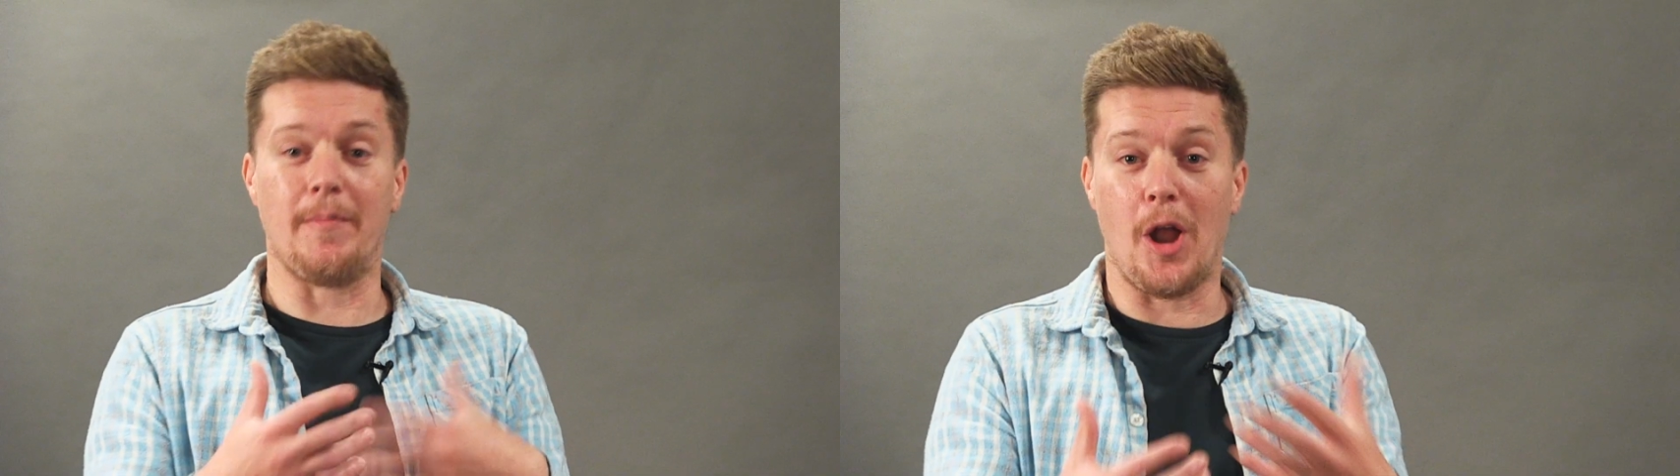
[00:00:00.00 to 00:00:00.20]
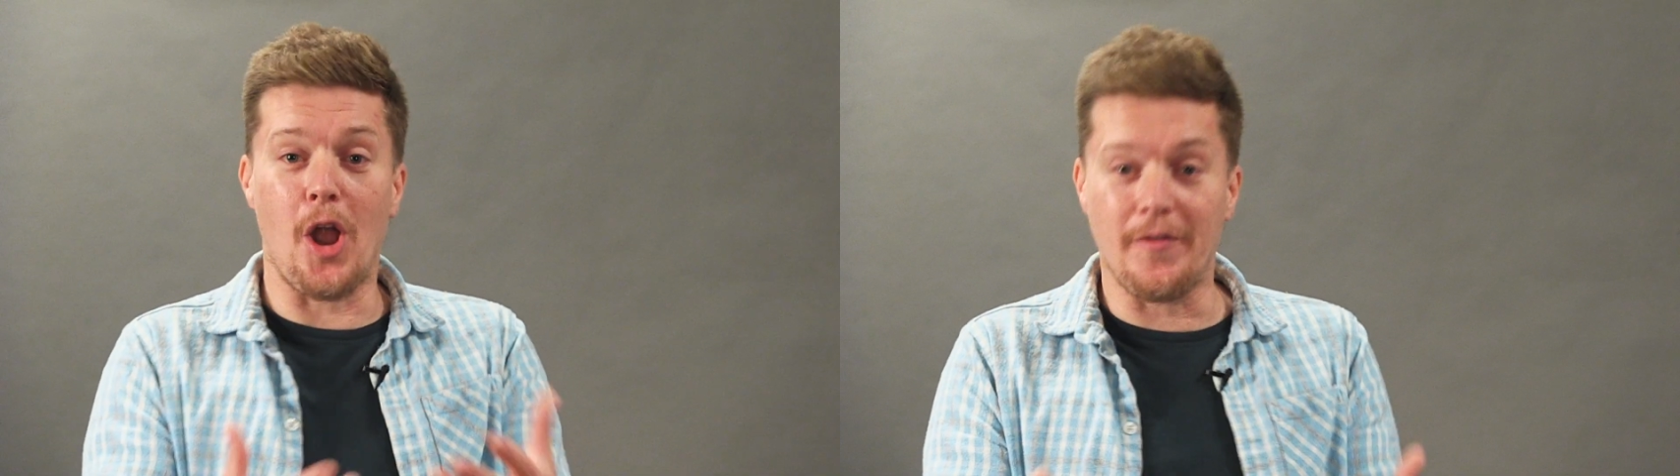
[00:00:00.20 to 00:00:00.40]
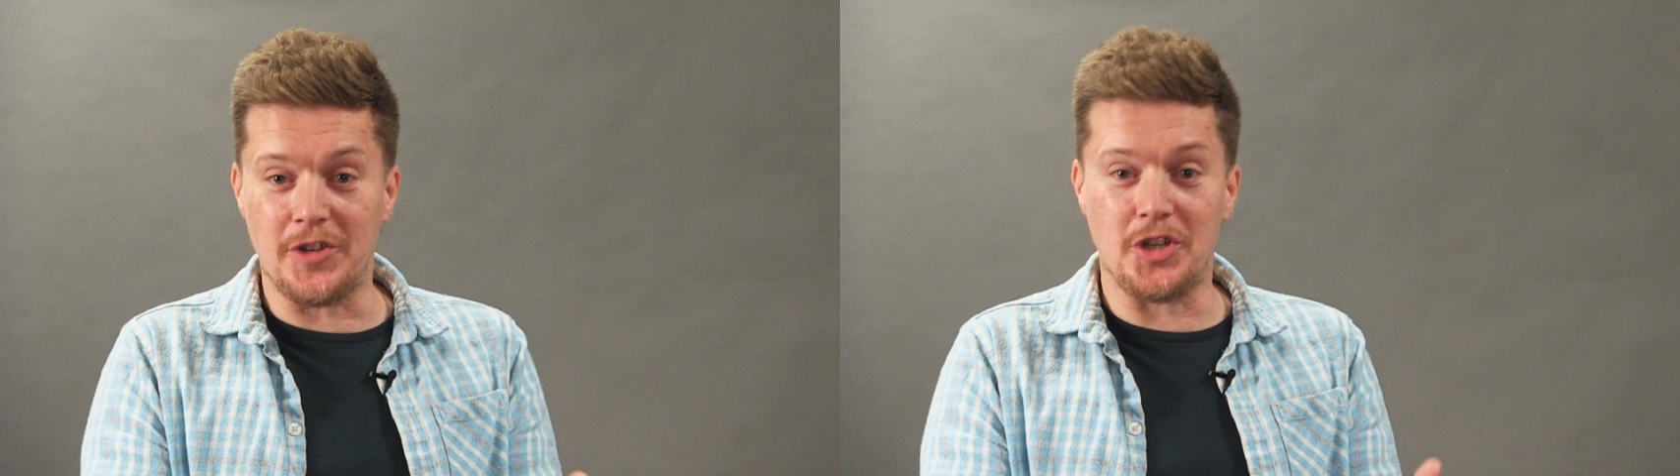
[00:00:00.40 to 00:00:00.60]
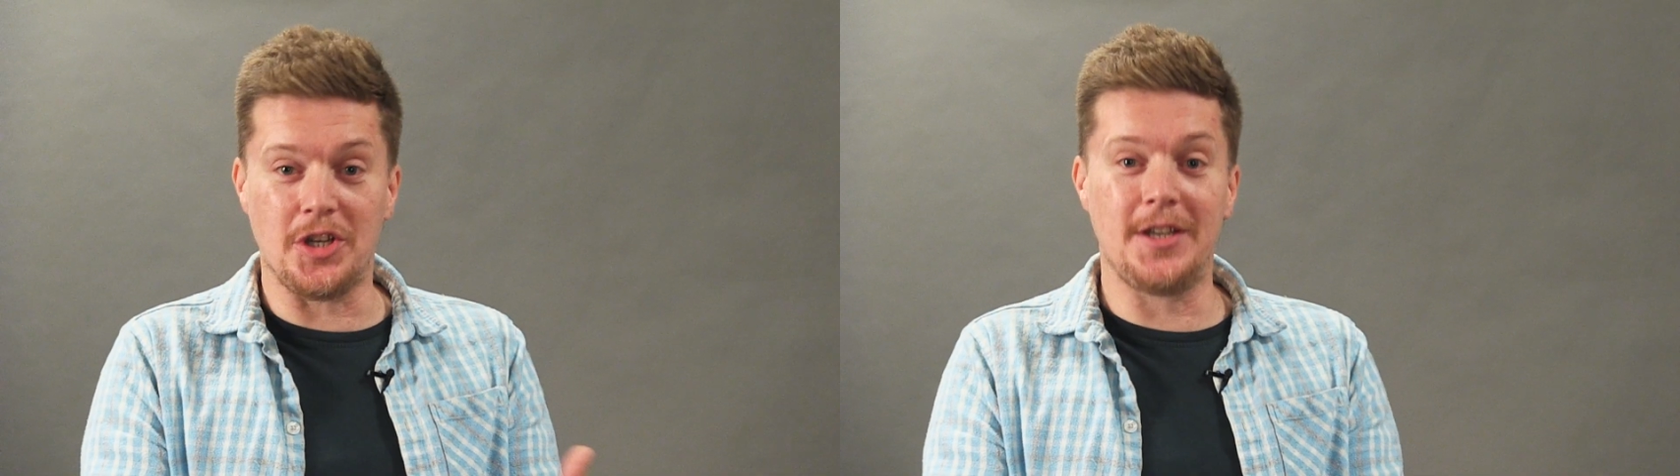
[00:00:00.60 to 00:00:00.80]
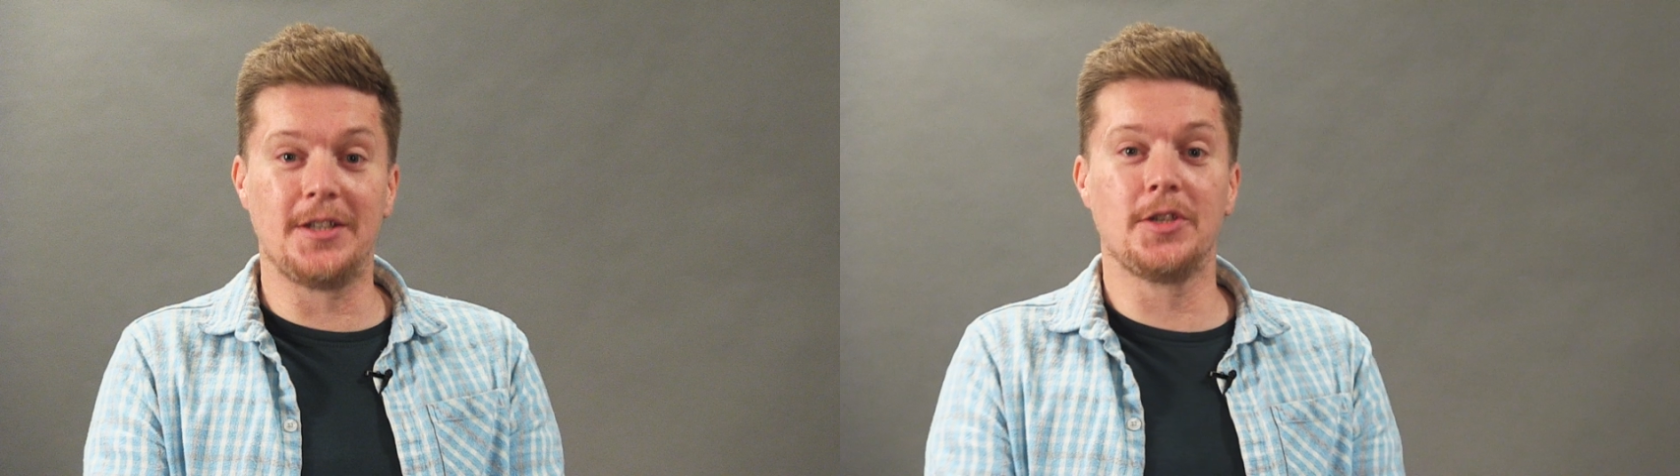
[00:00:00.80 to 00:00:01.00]
my life to
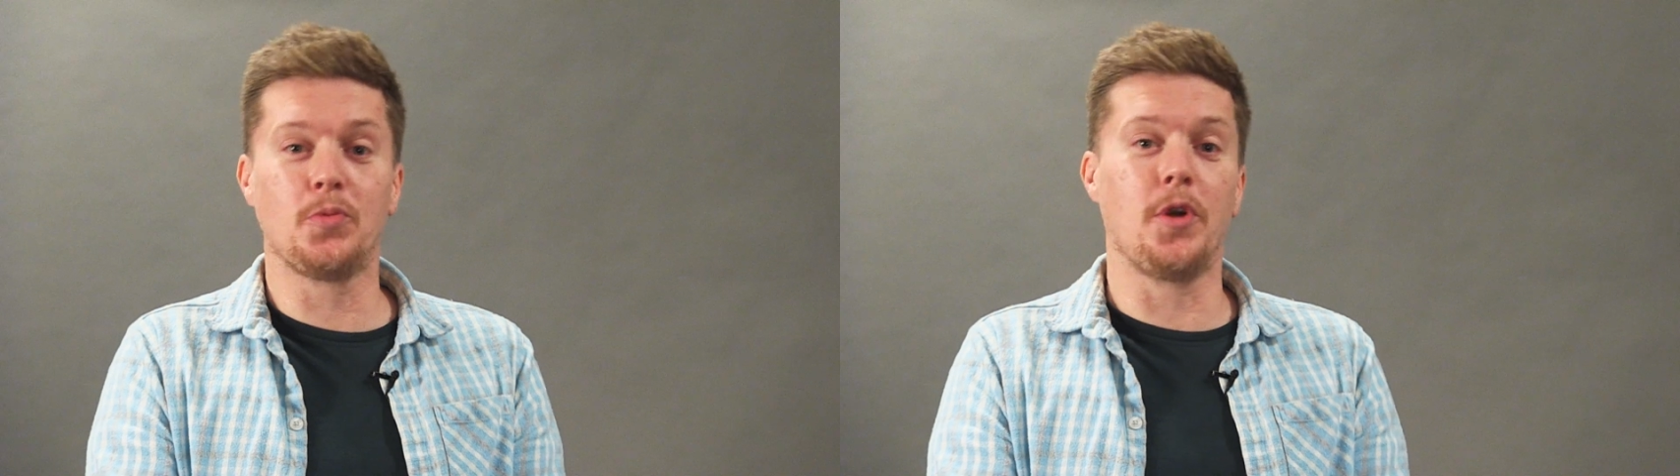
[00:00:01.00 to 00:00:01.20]
Jesus,